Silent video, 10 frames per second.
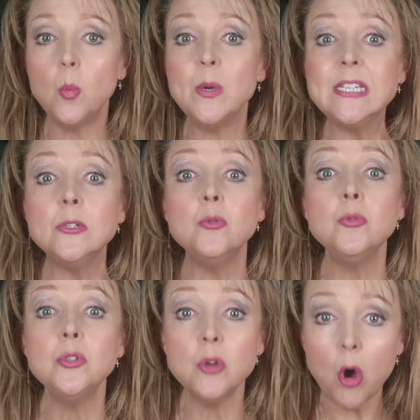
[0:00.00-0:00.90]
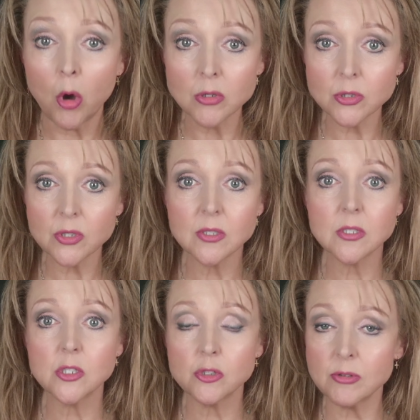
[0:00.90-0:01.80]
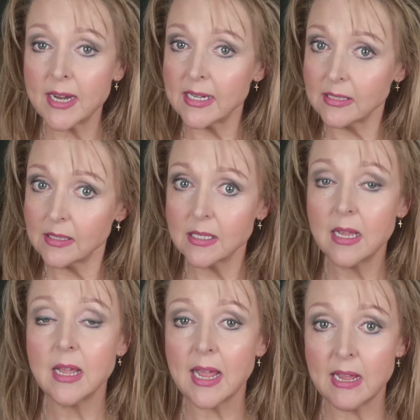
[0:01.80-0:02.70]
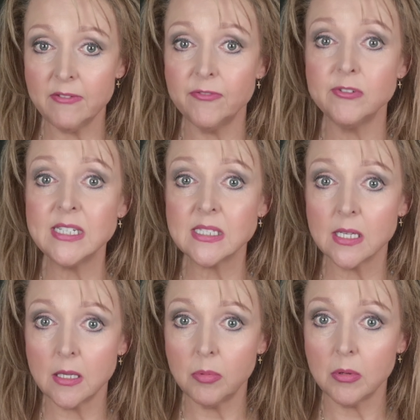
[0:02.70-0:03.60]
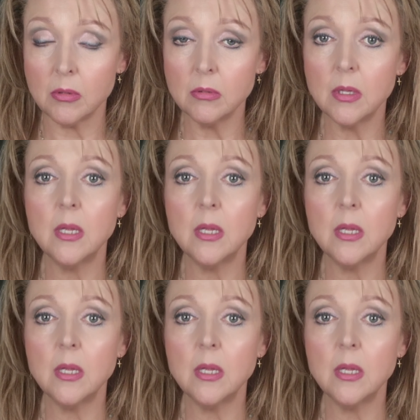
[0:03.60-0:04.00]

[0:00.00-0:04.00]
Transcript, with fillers: we do not stress every syllable,